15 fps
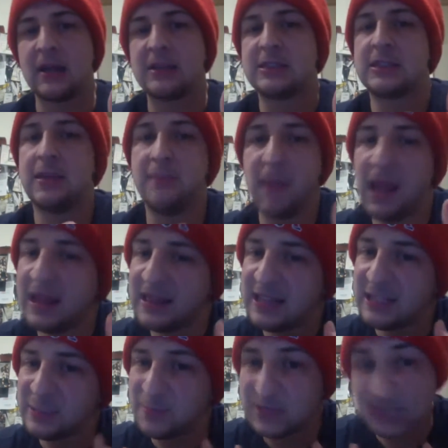to make
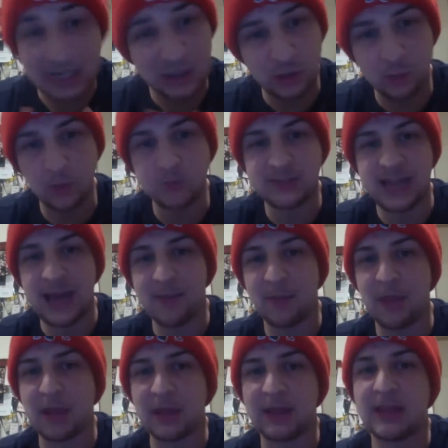these potential moves
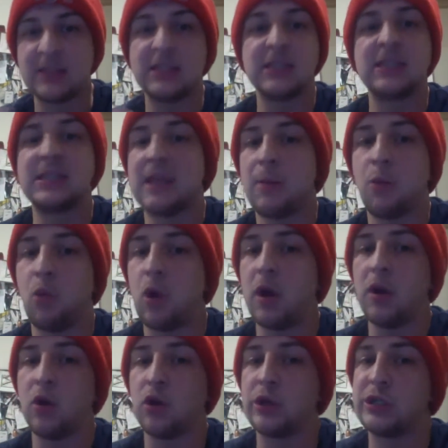happen, this is step 1
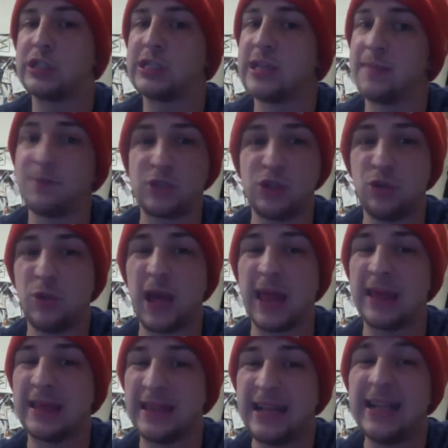or step 2 at
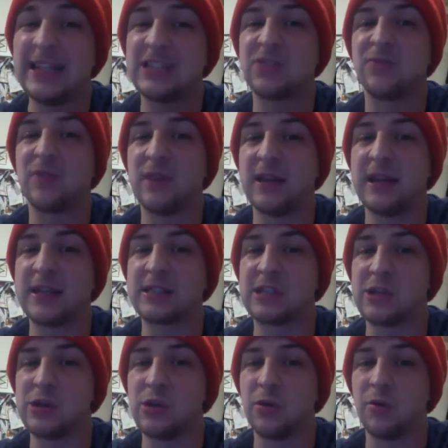least for the Knicks to
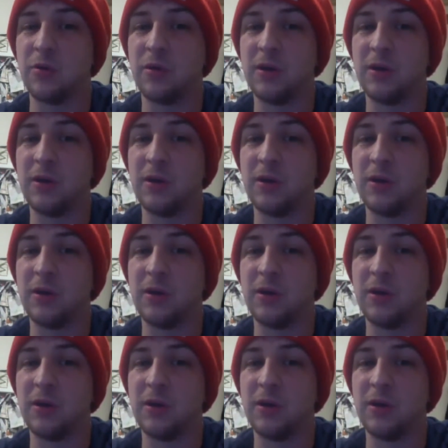do.